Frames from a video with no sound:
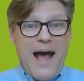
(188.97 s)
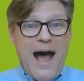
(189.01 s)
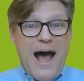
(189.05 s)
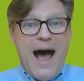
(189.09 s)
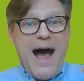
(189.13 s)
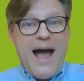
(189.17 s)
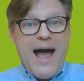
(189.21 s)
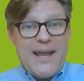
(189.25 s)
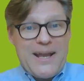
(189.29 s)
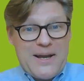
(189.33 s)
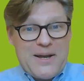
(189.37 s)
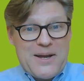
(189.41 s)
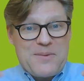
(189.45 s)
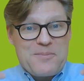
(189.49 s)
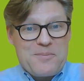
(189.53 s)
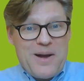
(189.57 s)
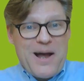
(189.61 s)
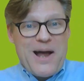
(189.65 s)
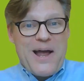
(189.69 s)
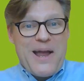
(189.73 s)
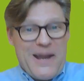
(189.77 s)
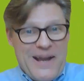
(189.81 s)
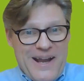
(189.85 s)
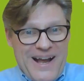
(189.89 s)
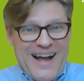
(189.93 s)

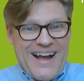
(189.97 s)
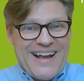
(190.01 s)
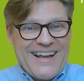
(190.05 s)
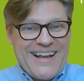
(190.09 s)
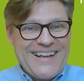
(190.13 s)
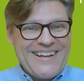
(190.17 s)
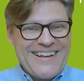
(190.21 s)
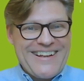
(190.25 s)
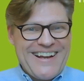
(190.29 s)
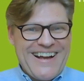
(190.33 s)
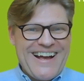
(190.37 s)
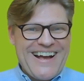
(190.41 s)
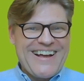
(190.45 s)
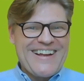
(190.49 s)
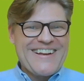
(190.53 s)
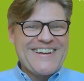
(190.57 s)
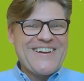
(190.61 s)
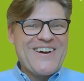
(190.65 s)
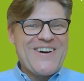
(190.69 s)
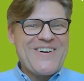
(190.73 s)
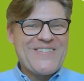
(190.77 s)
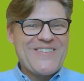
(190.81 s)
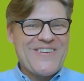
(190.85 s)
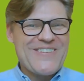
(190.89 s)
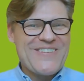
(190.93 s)
I
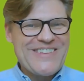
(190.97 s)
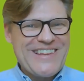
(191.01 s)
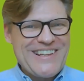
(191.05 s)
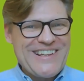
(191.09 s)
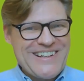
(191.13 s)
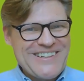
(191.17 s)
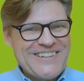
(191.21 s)
know from the